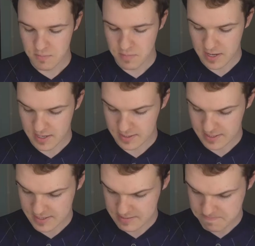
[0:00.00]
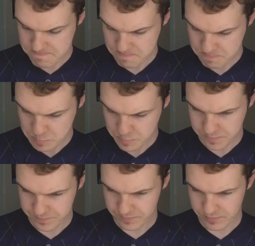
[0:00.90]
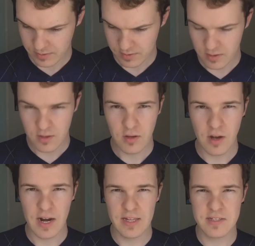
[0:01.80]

But, um, alright,